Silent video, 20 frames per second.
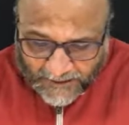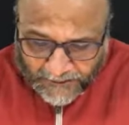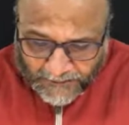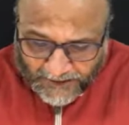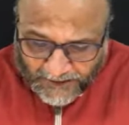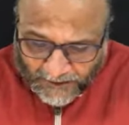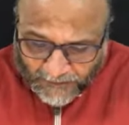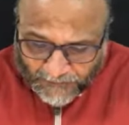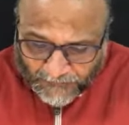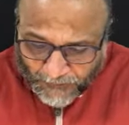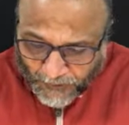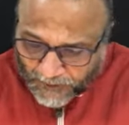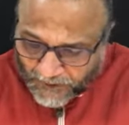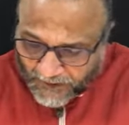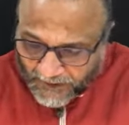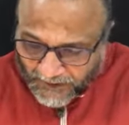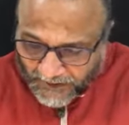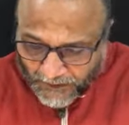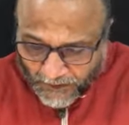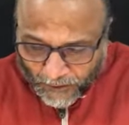are meant for
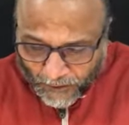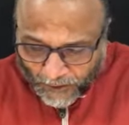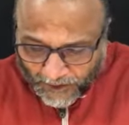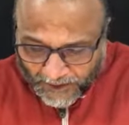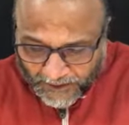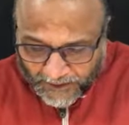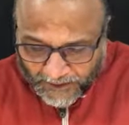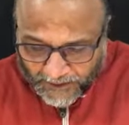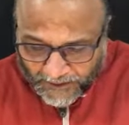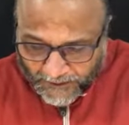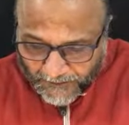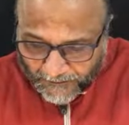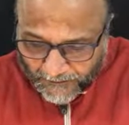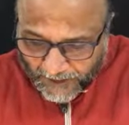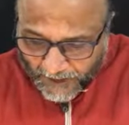the ignorant